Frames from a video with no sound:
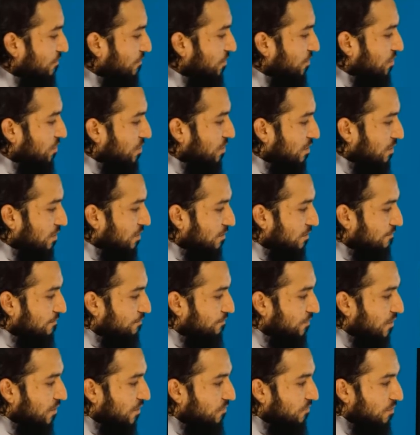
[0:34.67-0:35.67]
of the tongue
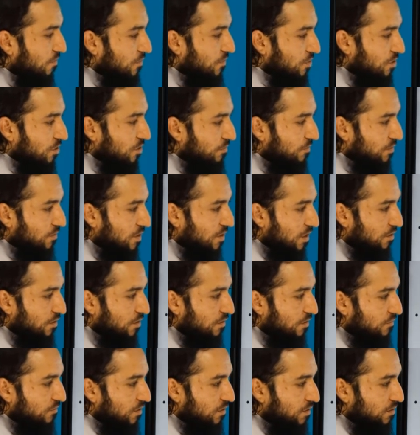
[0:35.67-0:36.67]
from the top side
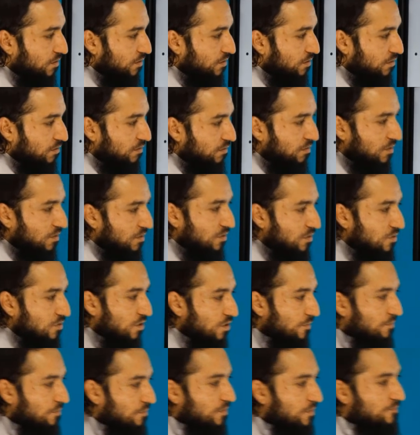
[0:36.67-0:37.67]
of the
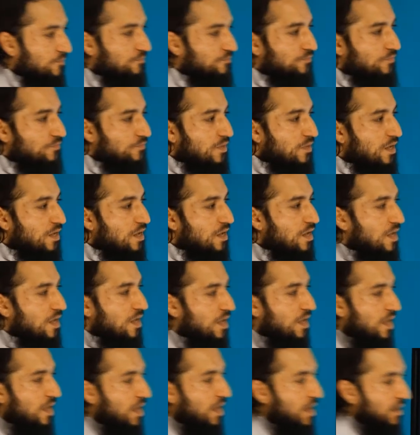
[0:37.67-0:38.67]
tip
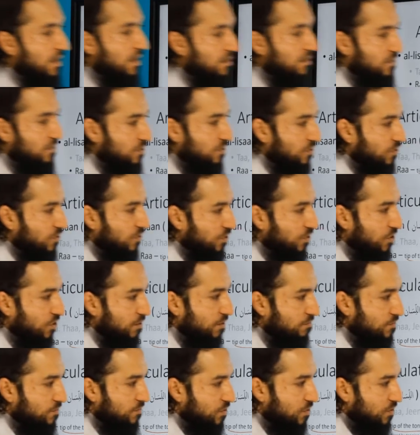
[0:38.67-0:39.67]
and the
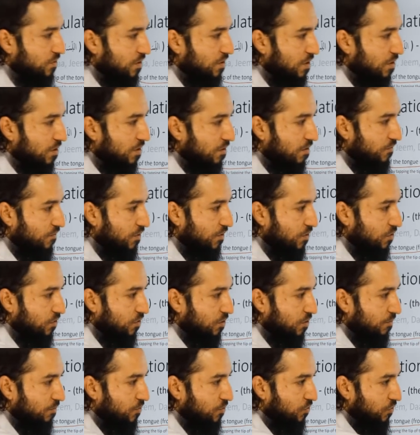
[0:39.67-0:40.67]
gums of the
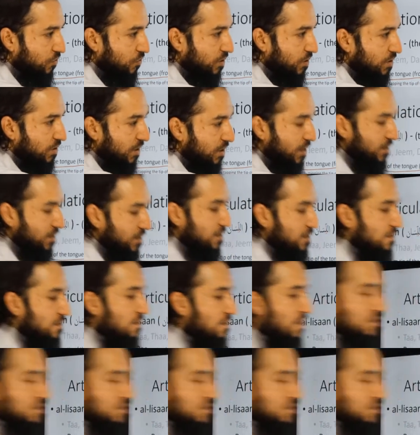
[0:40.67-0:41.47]
top two incisors.